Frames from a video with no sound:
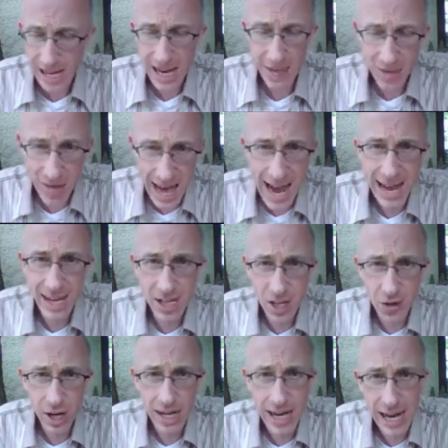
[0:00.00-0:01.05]
And that
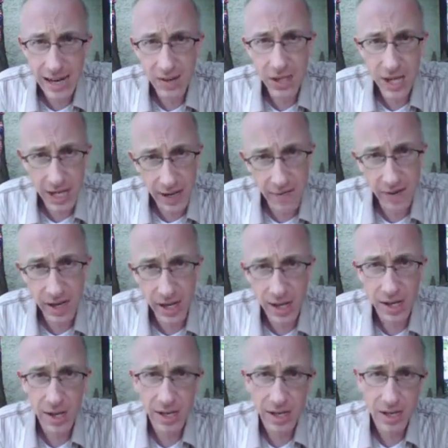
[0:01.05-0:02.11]
is going to have
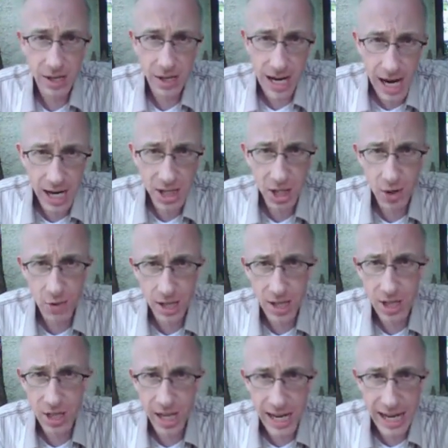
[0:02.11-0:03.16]
significant
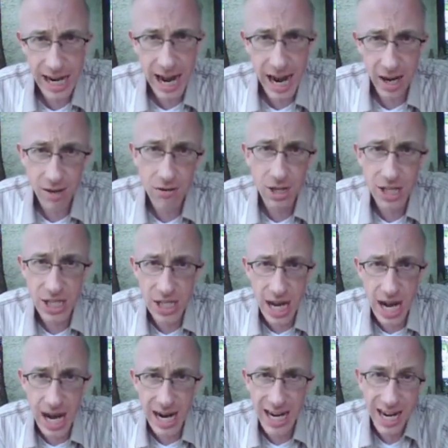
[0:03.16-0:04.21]
consequences in how you
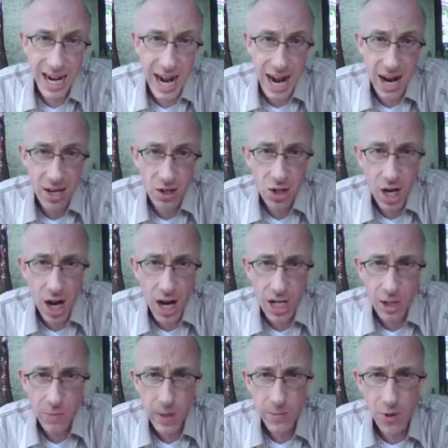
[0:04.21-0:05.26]
design and how you
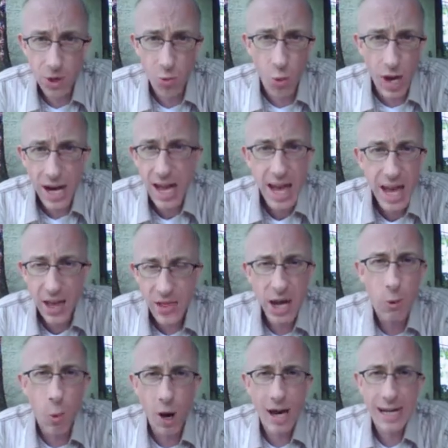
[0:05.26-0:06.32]
talk to people and what
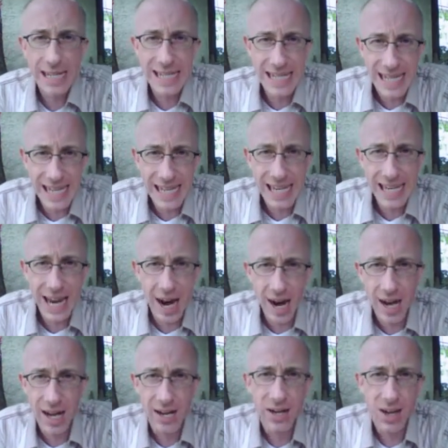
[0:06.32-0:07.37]
they want to see
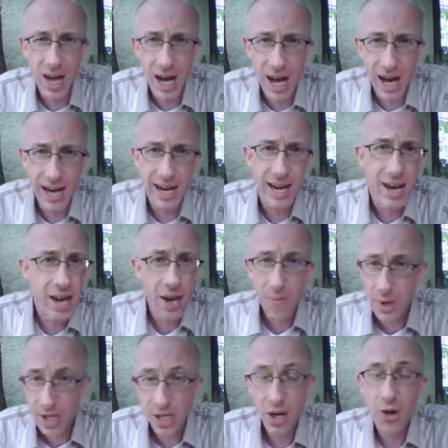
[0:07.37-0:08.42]
online
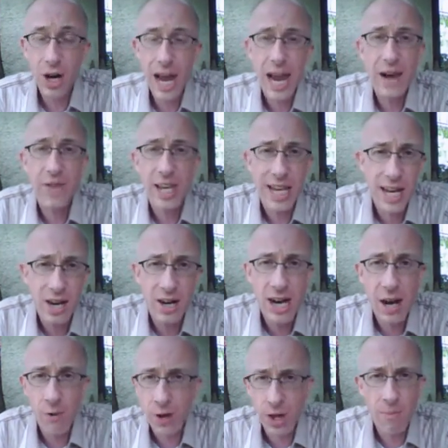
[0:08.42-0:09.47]
because they're going to have the
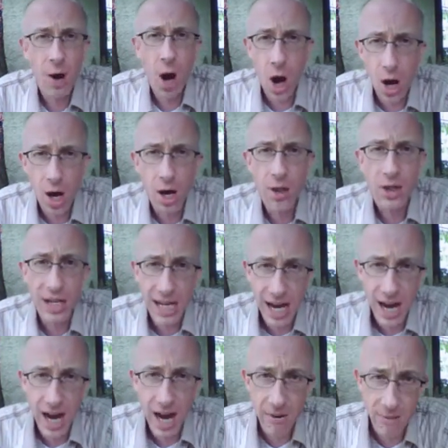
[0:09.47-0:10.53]
internet with them all the
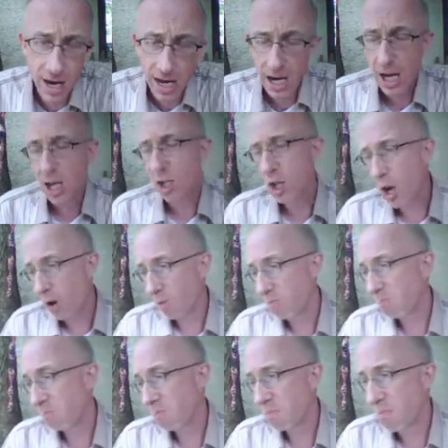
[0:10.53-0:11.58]
time.
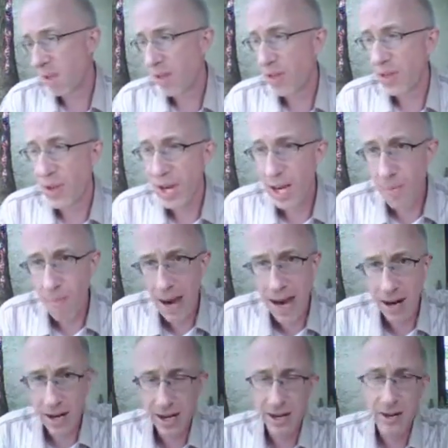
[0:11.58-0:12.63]
So, Think
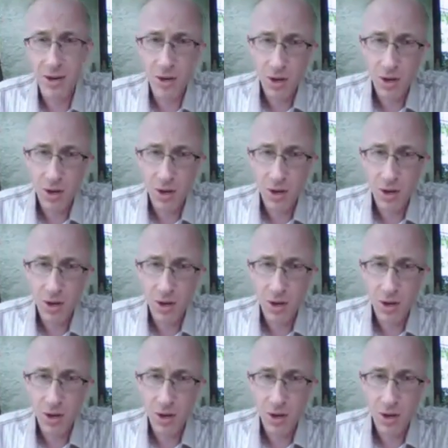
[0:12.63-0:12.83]
about it.